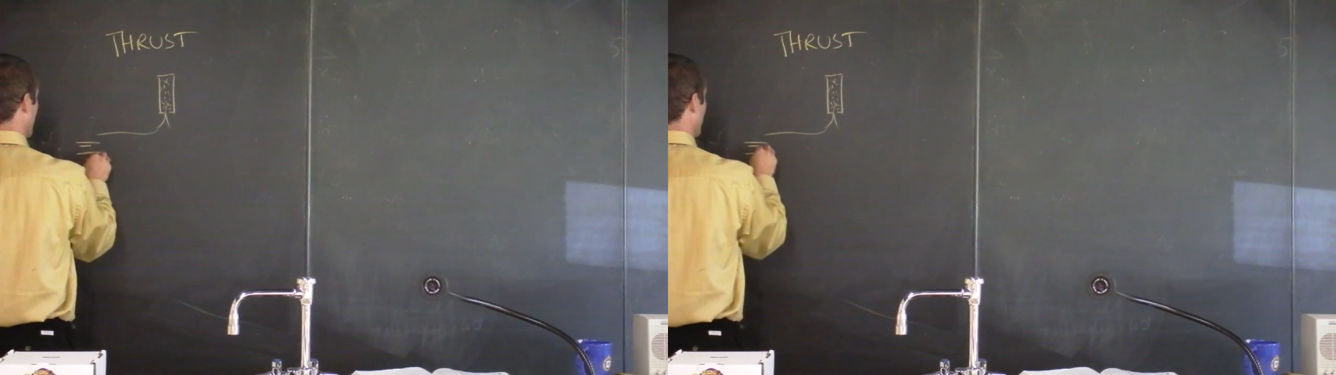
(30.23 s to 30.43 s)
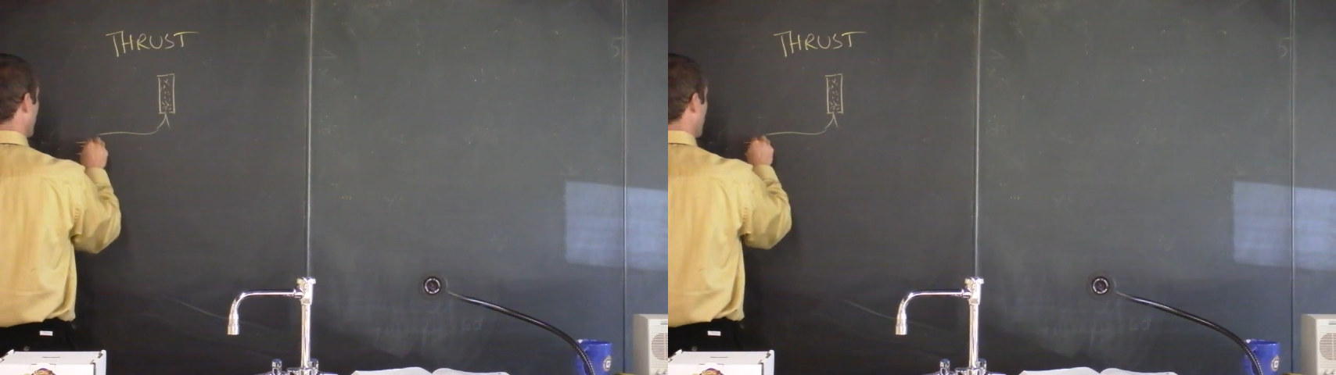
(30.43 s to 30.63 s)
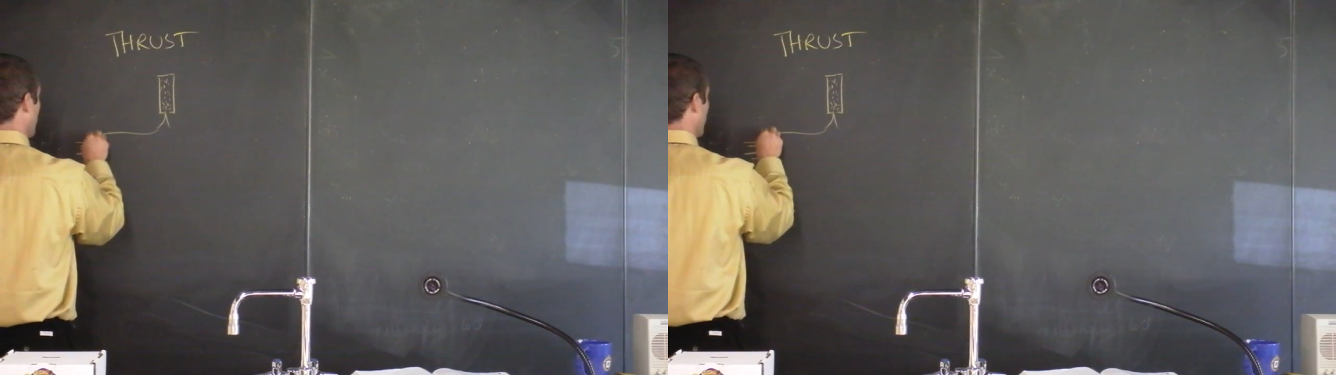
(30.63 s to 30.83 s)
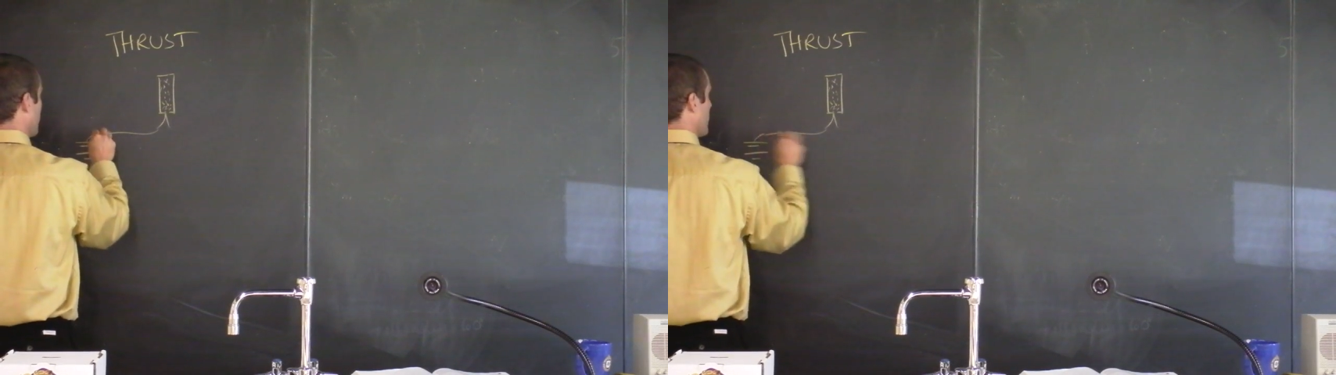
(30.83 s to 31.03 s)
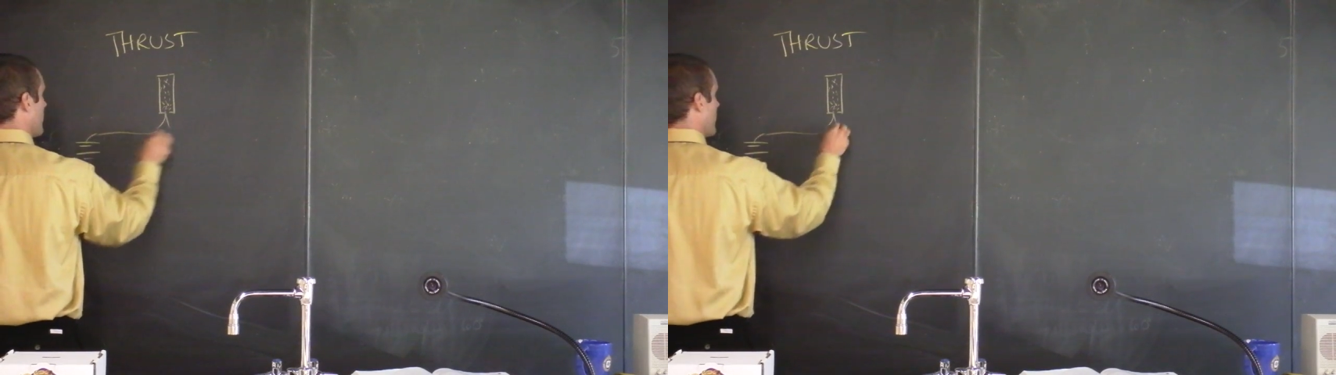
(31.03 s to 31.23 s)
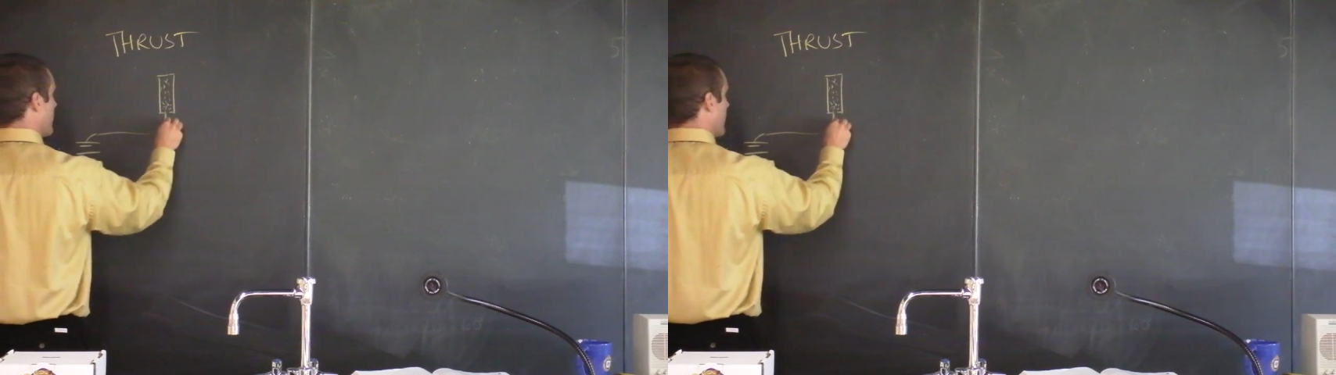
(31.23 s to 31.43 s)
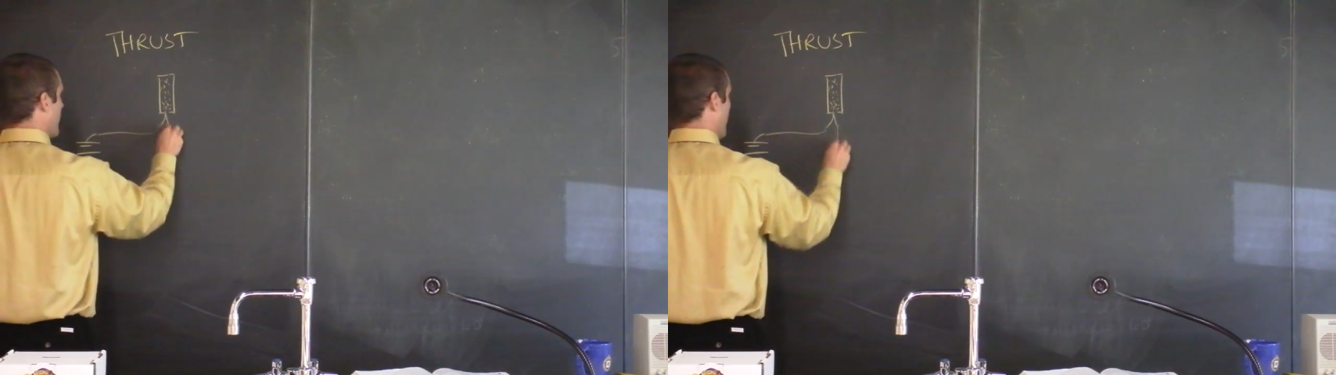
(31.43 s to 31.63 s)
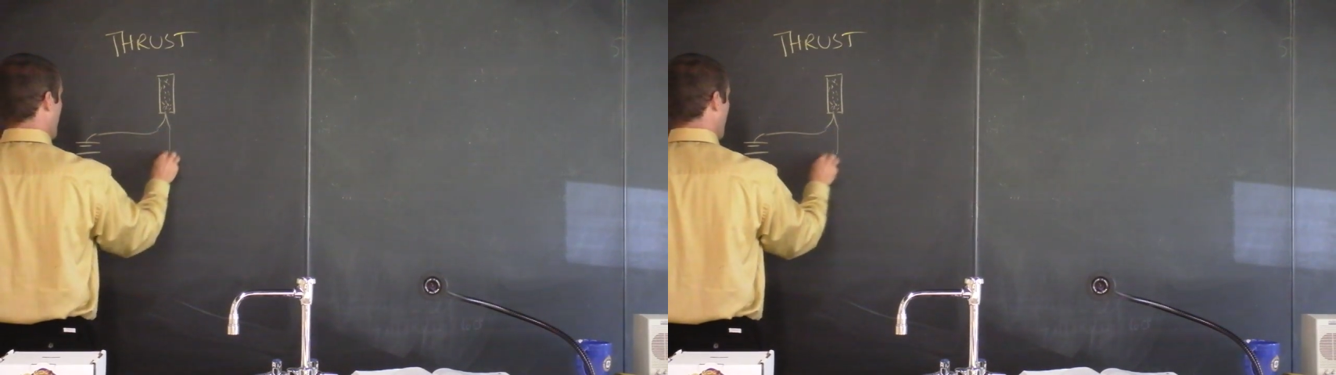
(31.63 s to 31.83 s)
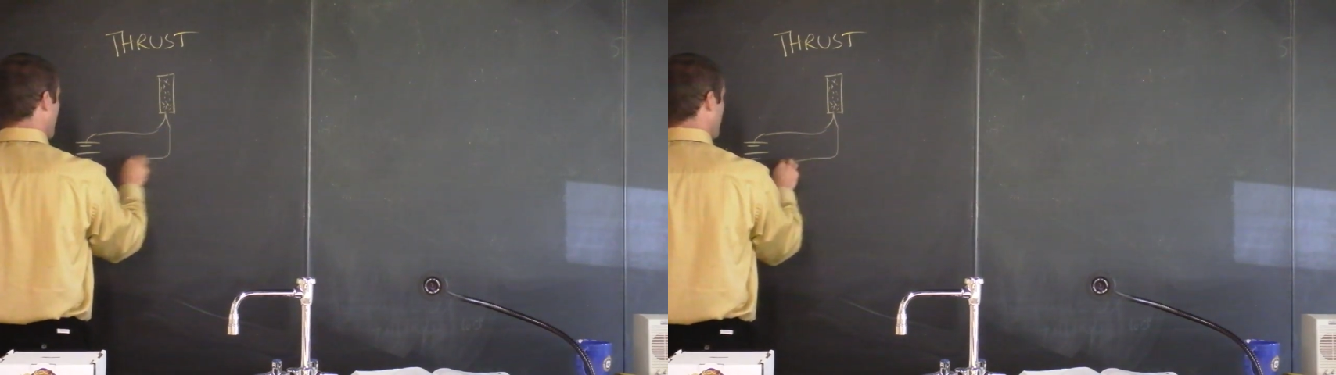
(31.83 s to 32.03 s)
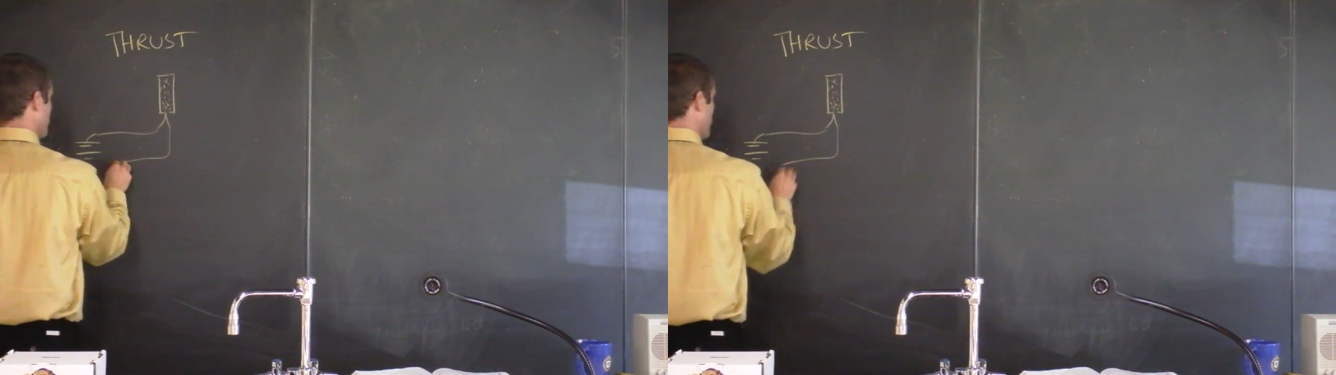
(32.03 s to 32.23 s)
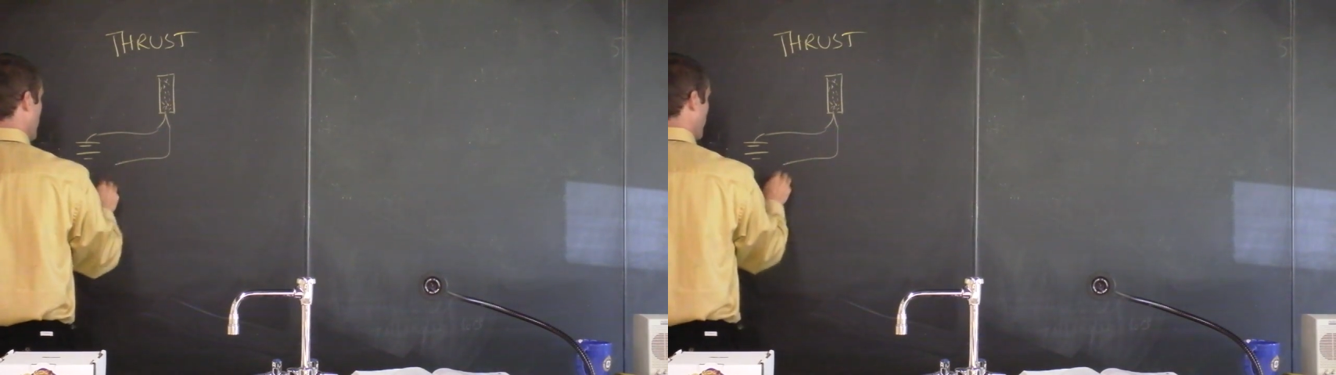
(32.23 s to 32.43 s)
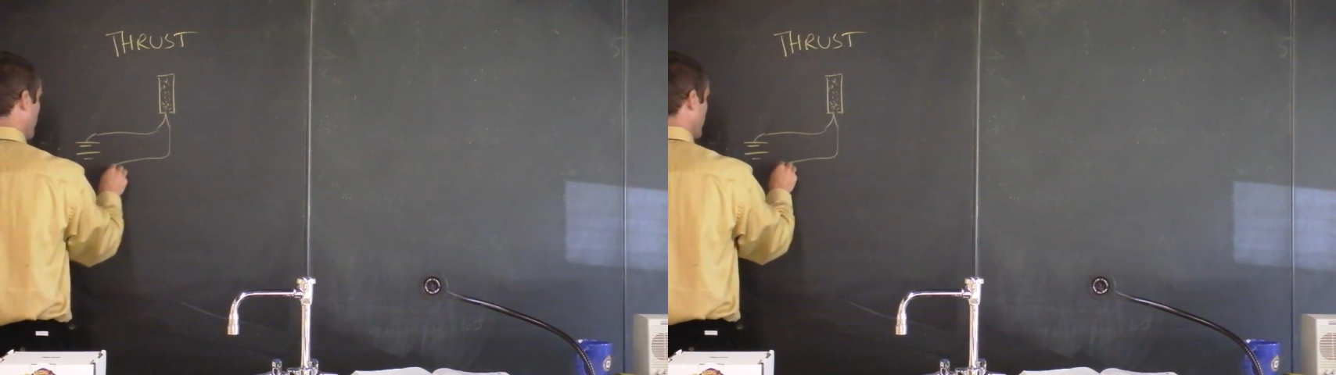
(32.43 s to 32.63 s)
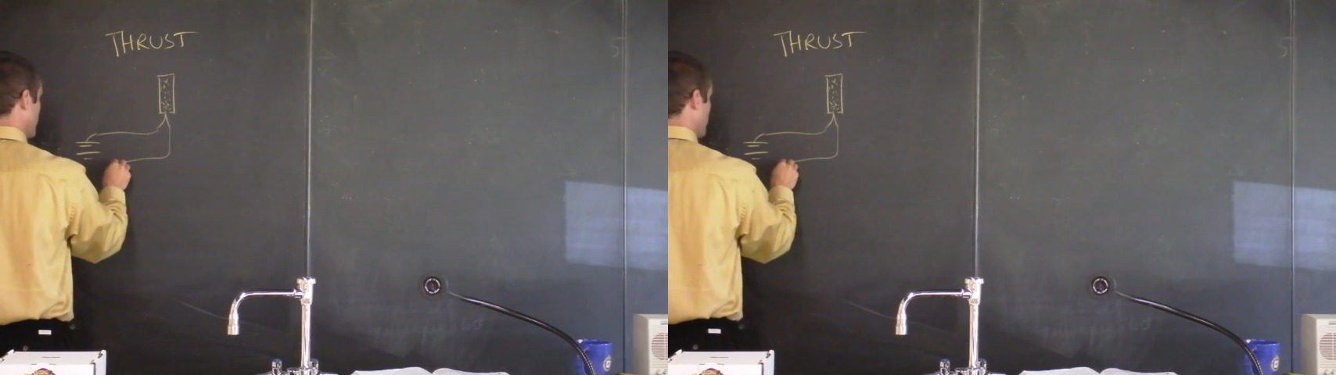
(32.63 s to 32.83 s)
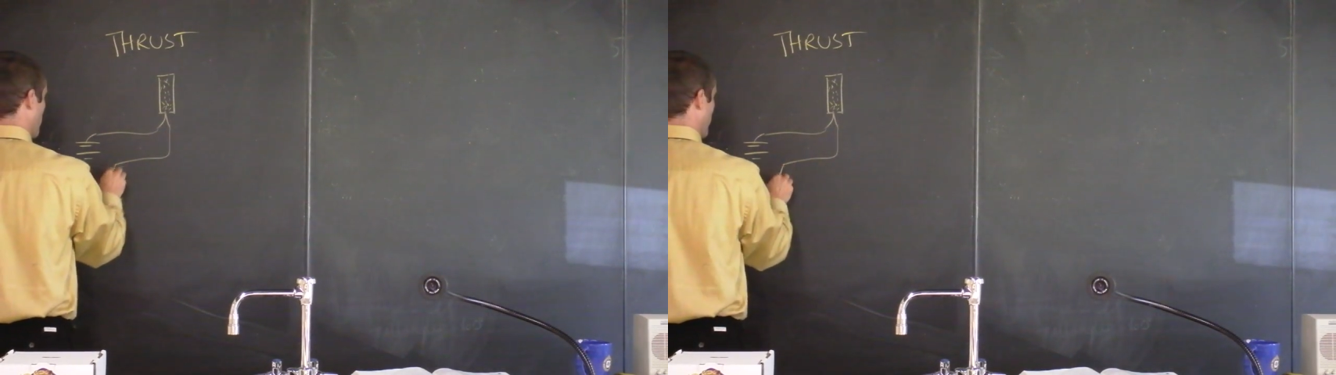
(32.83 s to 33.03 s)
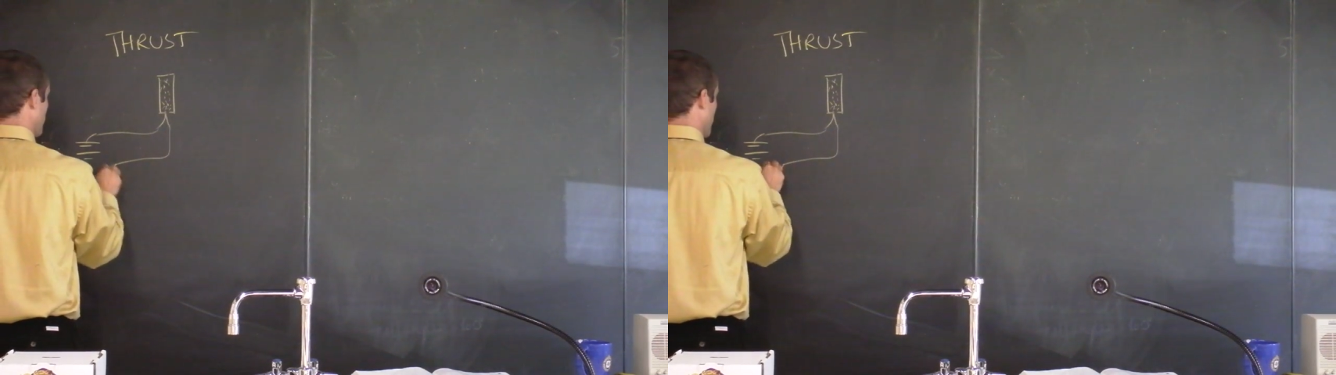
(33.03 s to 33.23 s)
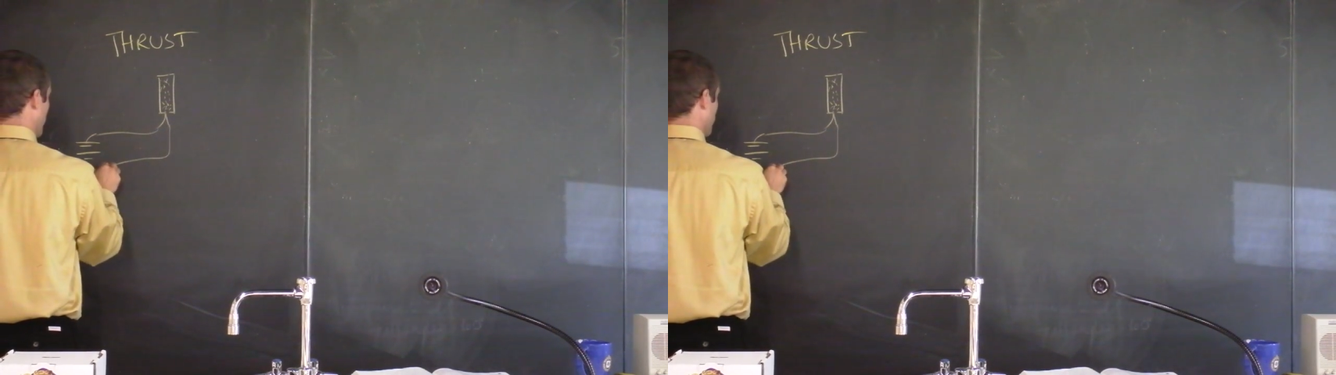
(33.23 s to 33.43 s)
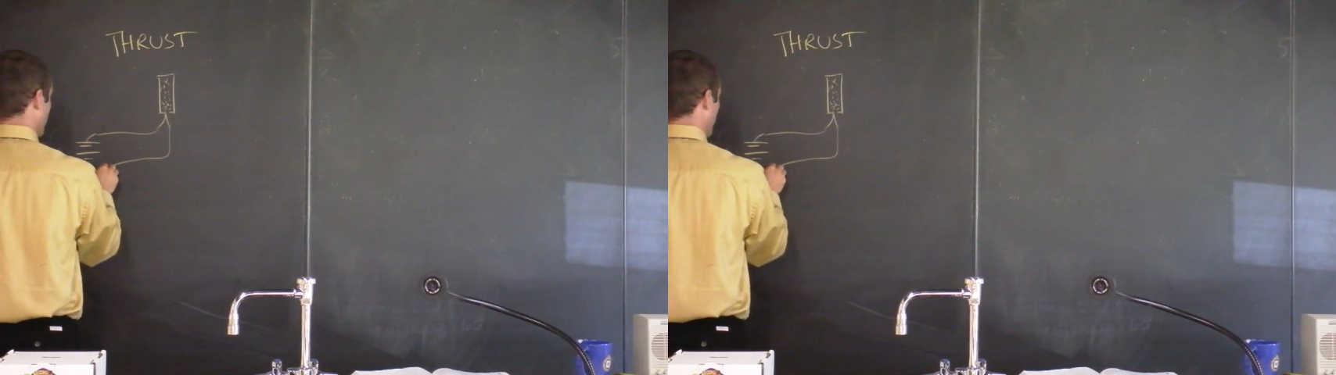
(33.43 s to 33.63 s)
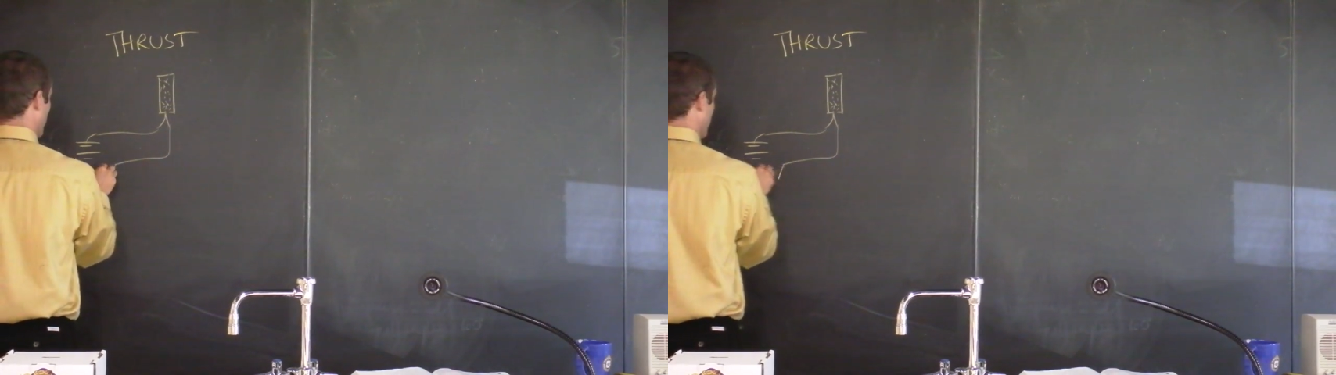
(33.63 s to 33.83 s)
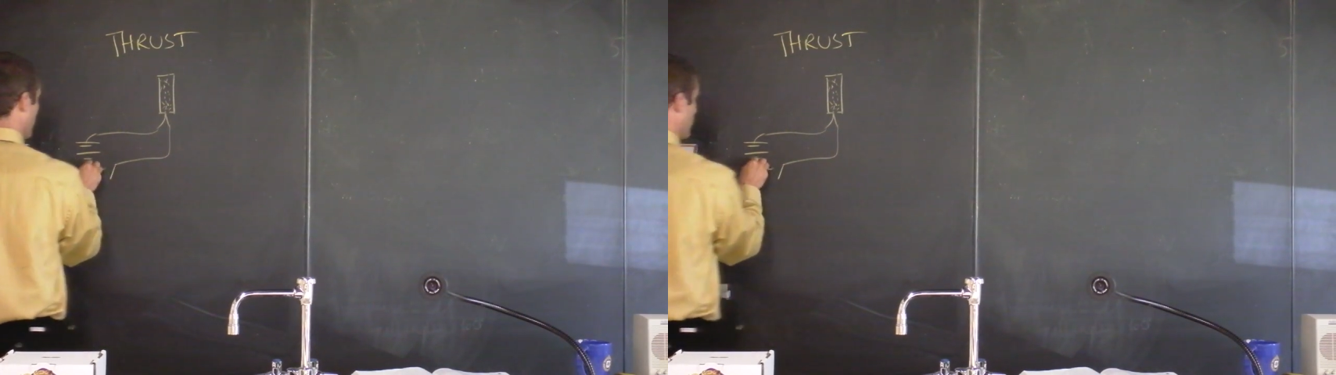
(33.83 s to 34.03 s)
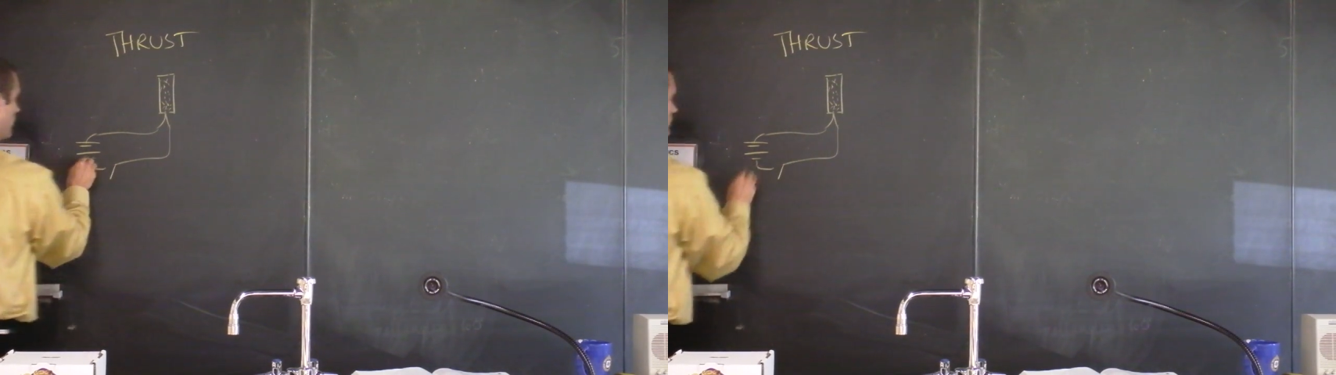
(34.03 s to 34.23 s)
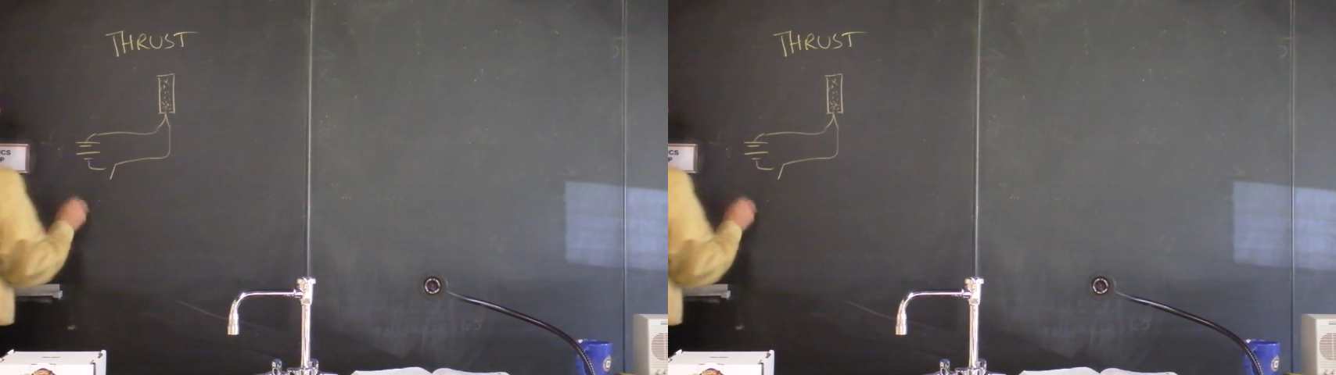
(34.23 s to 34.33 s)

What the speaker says: No face is visible, so there are no lips to read.